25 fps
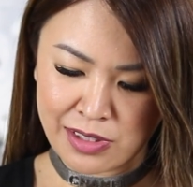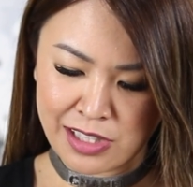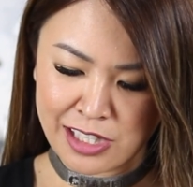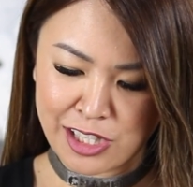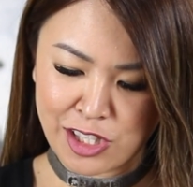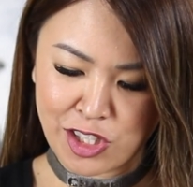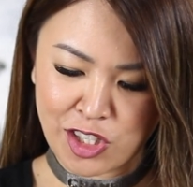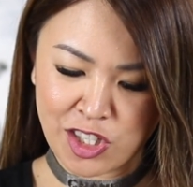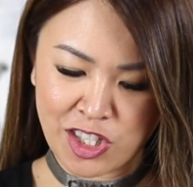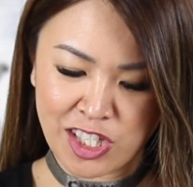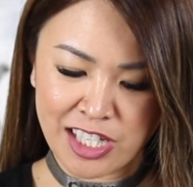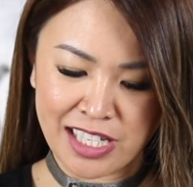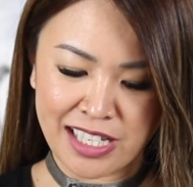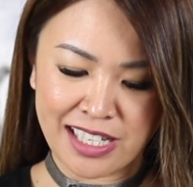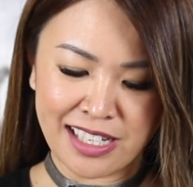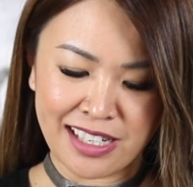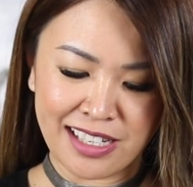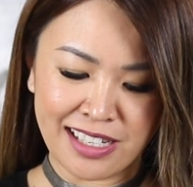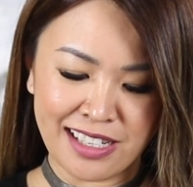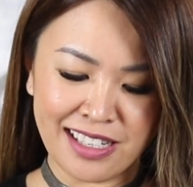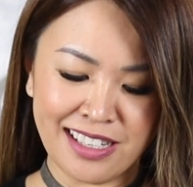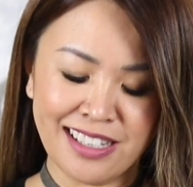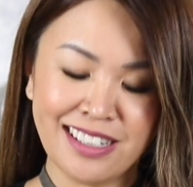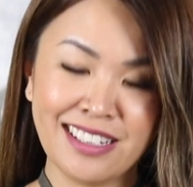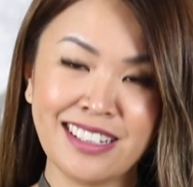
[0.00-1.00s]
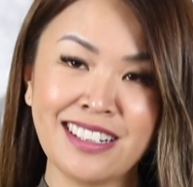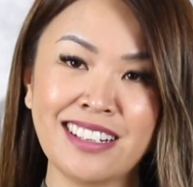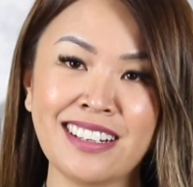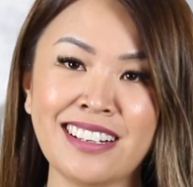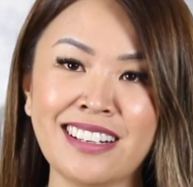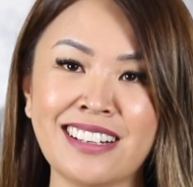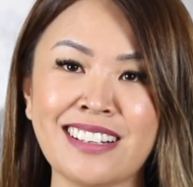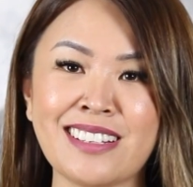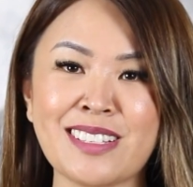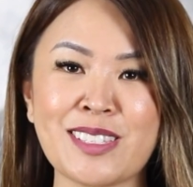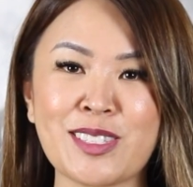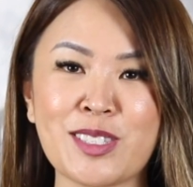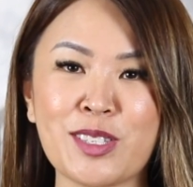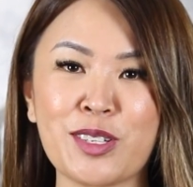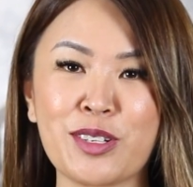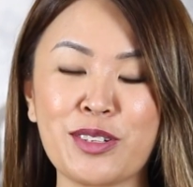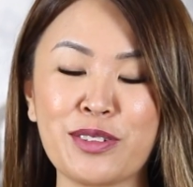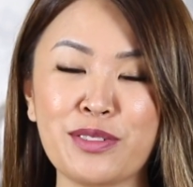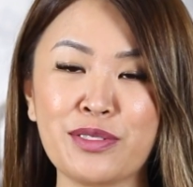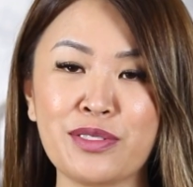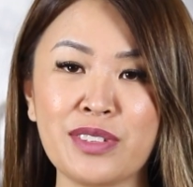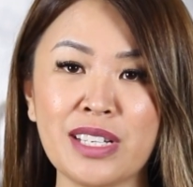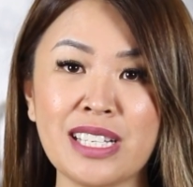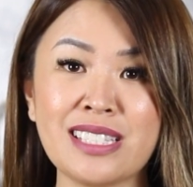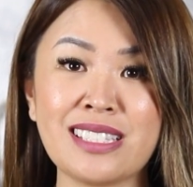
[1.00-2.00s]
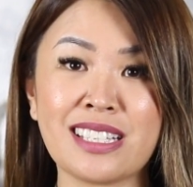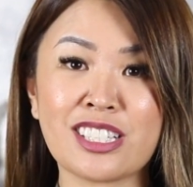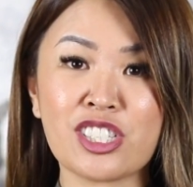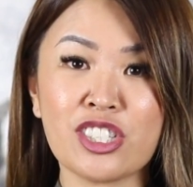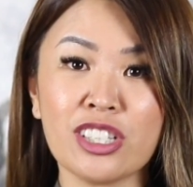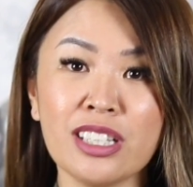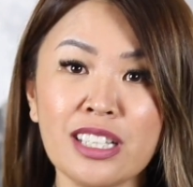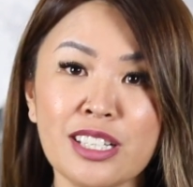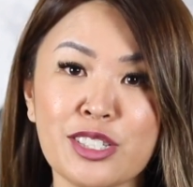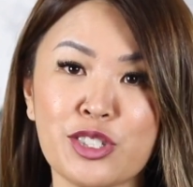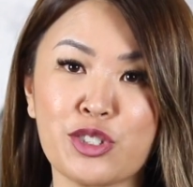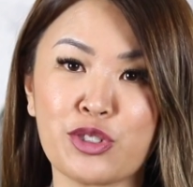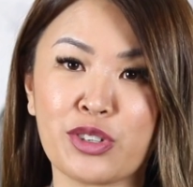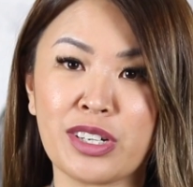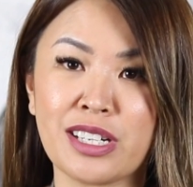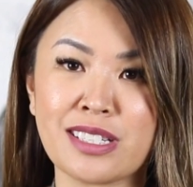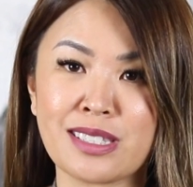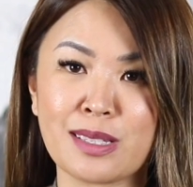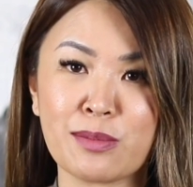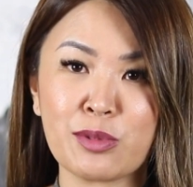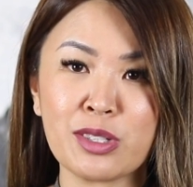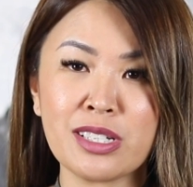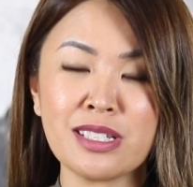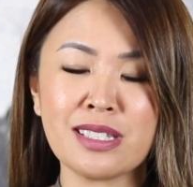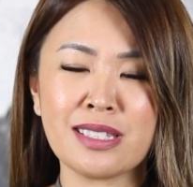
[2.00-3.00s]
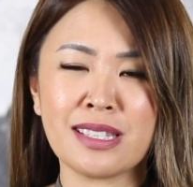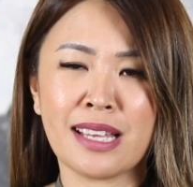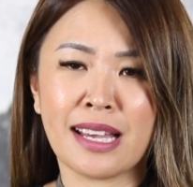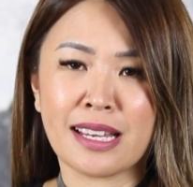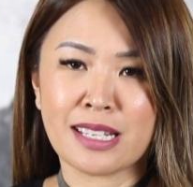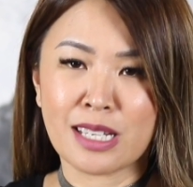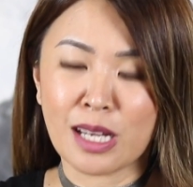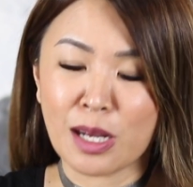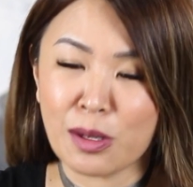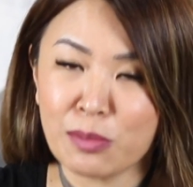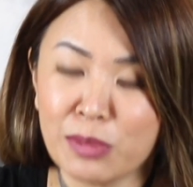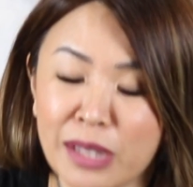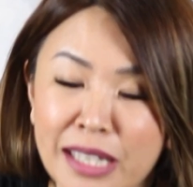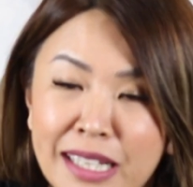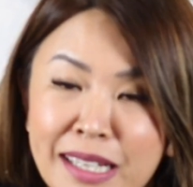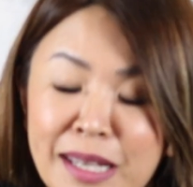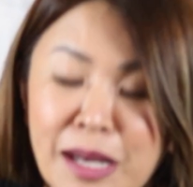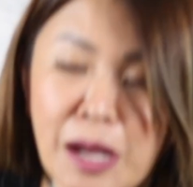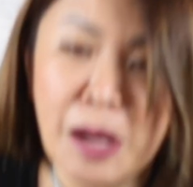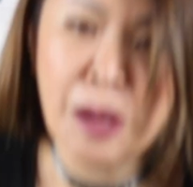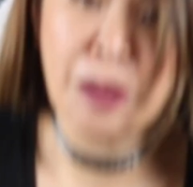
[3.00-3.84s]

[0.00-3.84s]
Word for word: sheer sort of, it's actually a dress. I'm going to stand up, like,